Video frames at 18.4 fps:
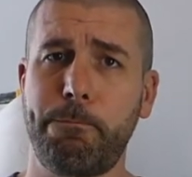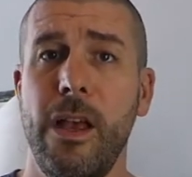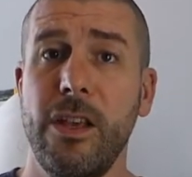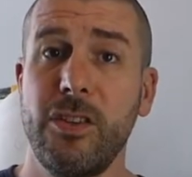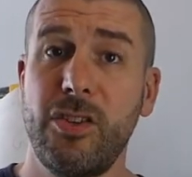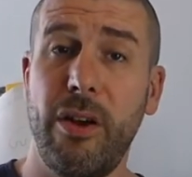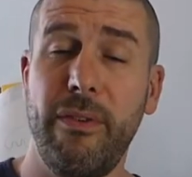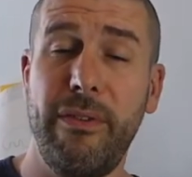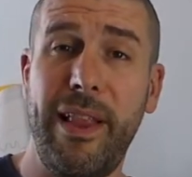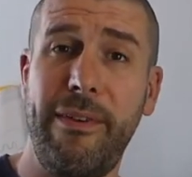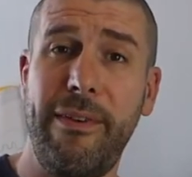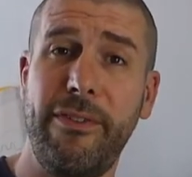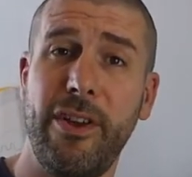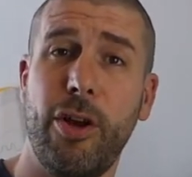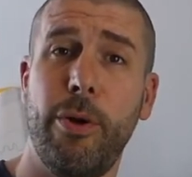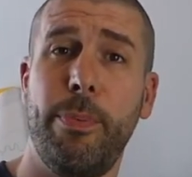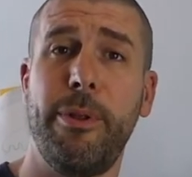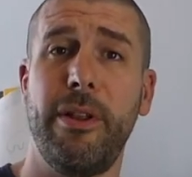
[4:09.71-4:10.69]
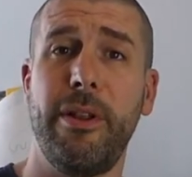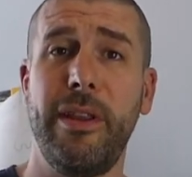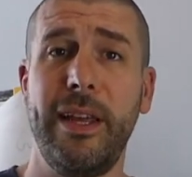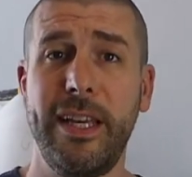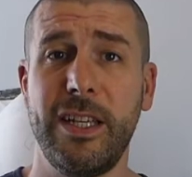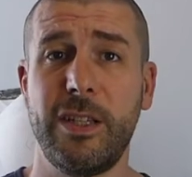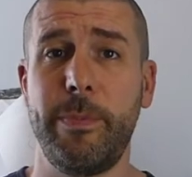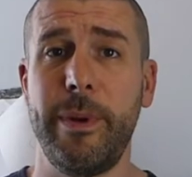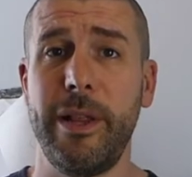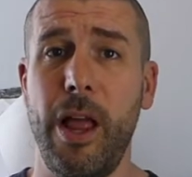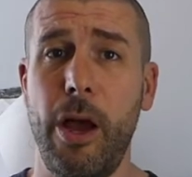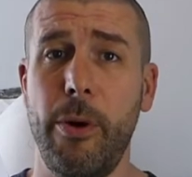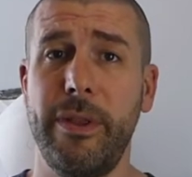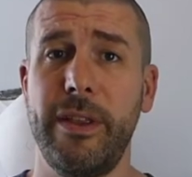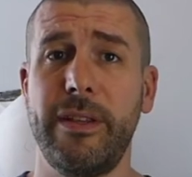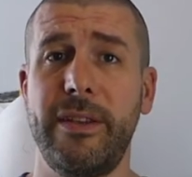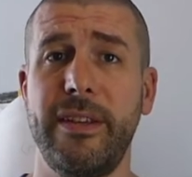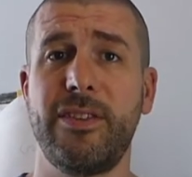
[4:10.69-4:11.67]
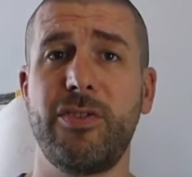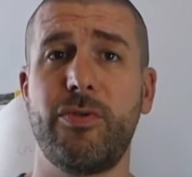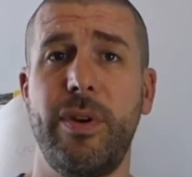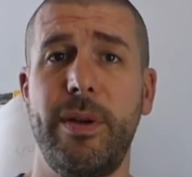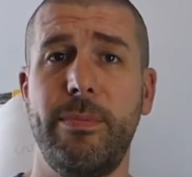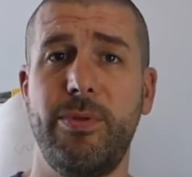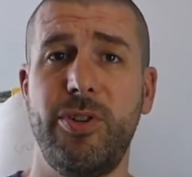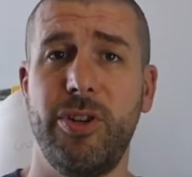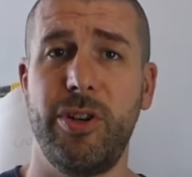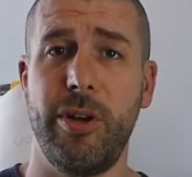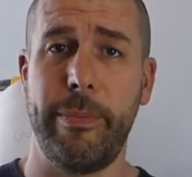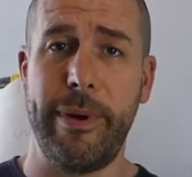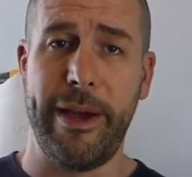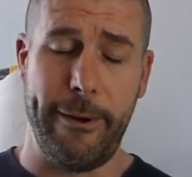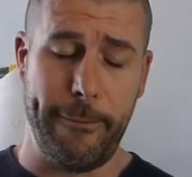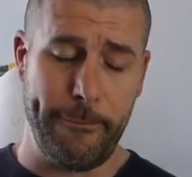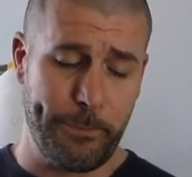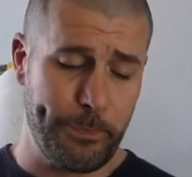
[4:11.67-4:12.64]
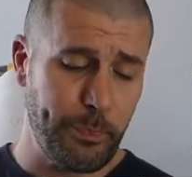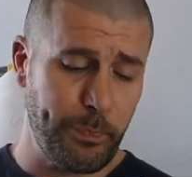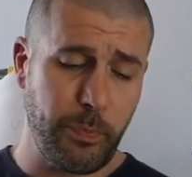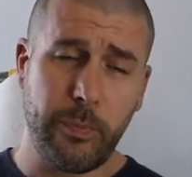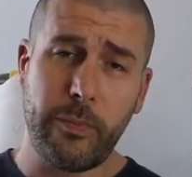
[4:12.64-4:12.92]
So I've left a couple of links below in the description about